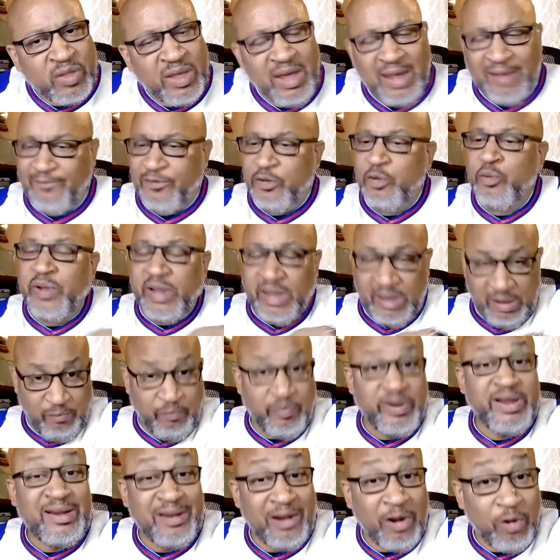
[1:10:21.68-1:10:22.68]
if you
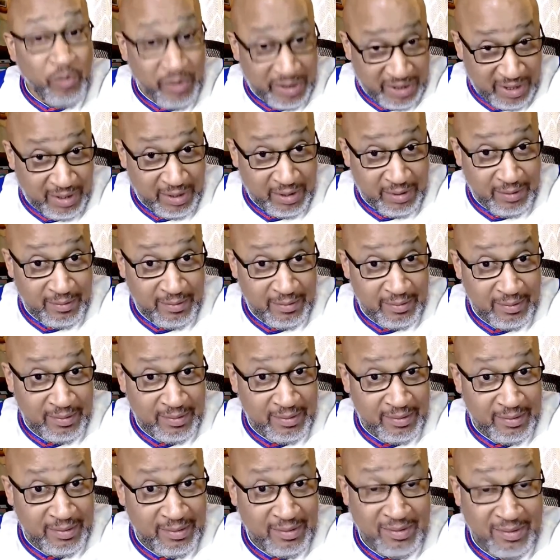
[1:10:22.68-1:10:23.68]
can relocate,
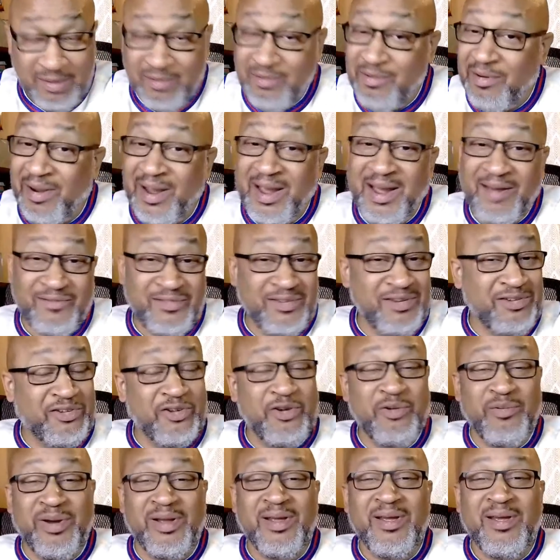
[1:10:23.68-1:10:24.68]
you're gonna have to
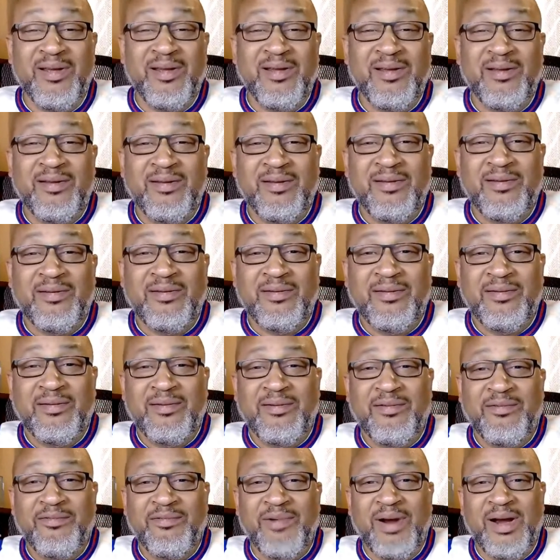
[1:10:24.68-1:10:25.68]
do it.
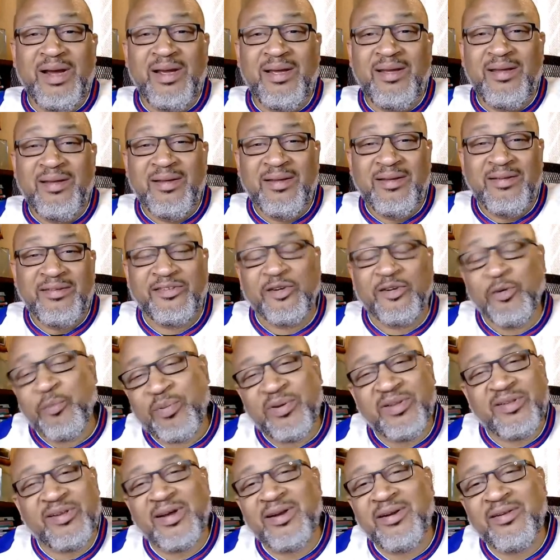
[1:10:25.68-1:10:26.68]
Right?
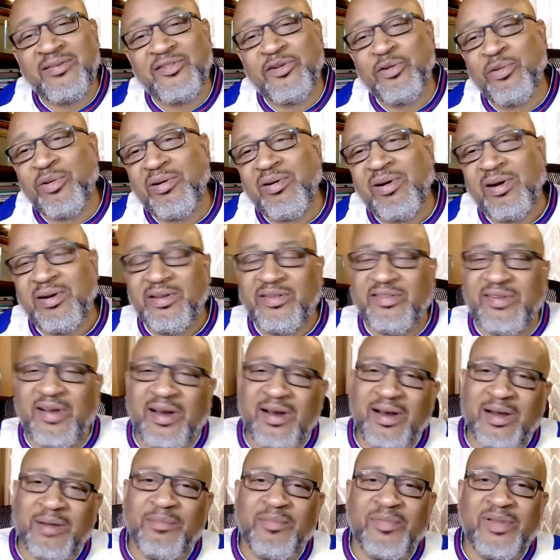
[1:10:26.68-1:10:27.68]
Superintendents do it all the
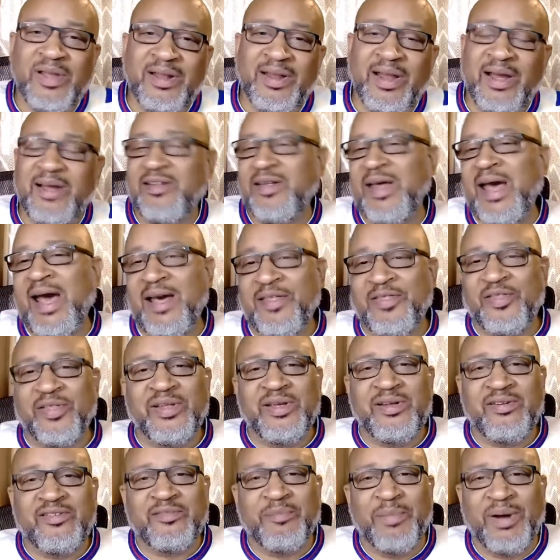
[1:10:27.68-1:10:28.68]
time. They like
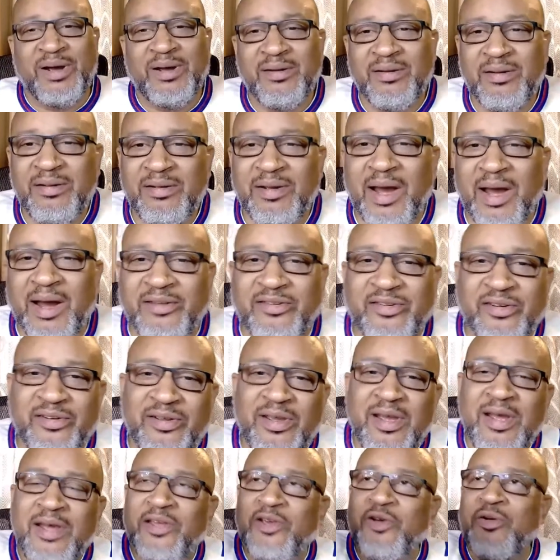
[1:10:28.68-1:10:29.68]
athletes, man.
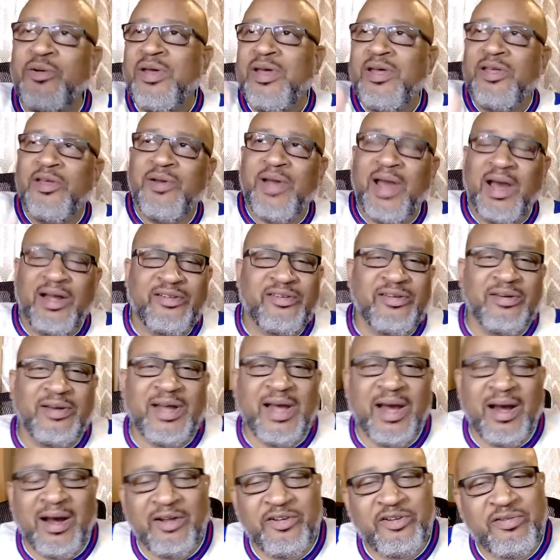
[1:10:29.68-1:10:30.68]
You got your
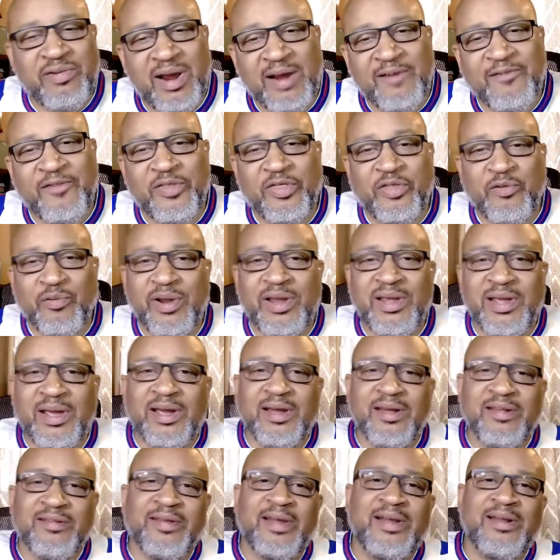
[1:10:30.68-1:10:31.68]
contract for 3
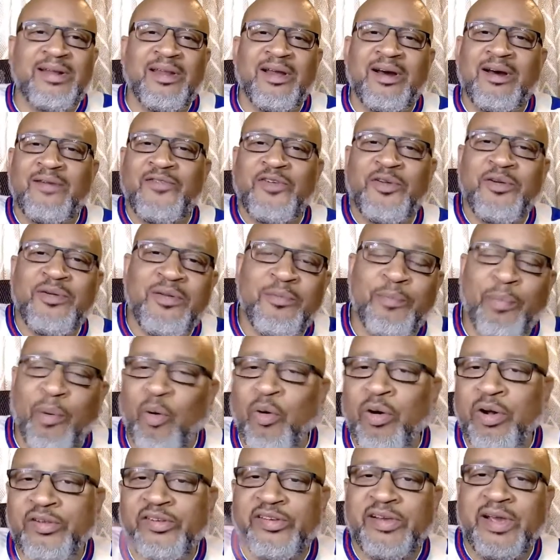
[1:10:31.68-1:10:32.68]
years. They love you.
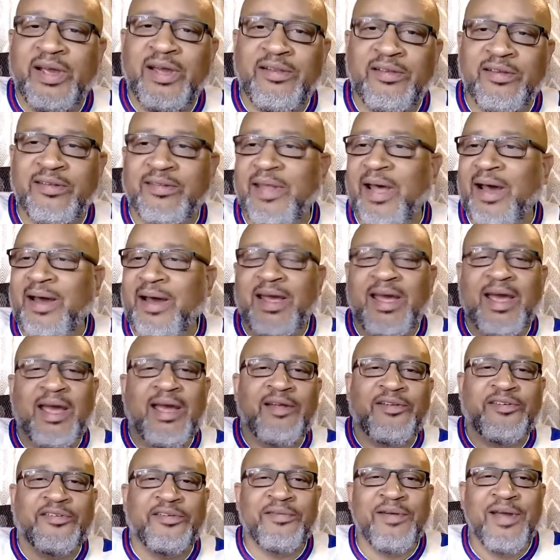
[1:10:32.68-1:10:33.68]
Board changes. Now they
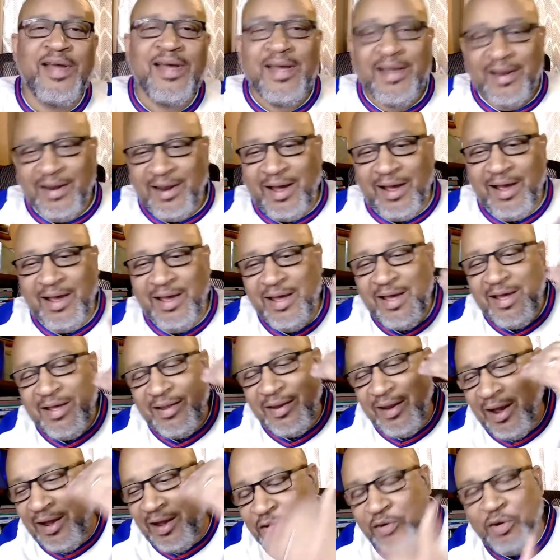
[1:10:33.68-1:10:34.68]
hate you.
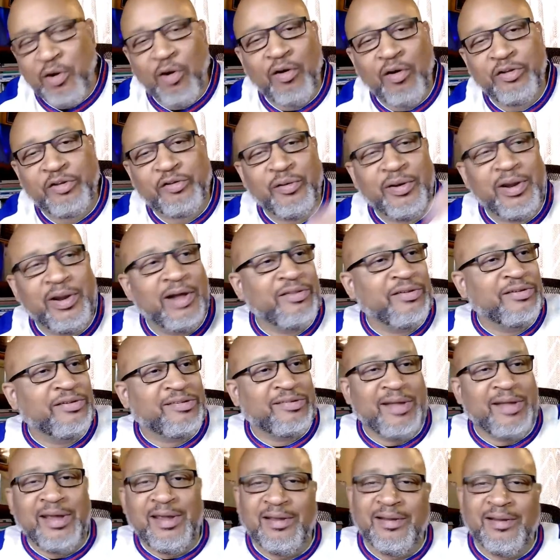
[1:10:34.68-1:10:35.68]
Now you're going to another
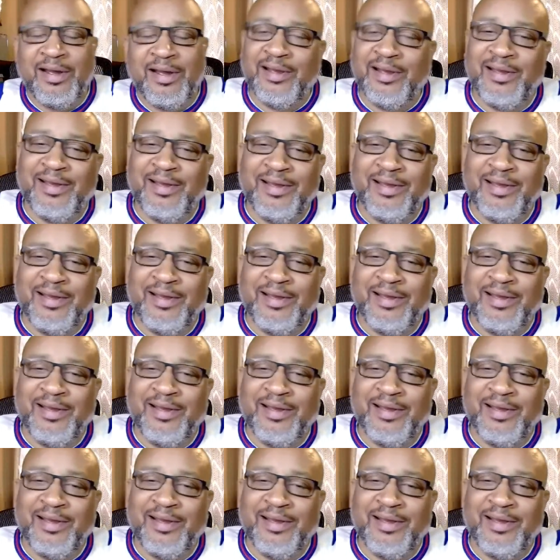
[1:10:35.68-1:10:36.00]
state.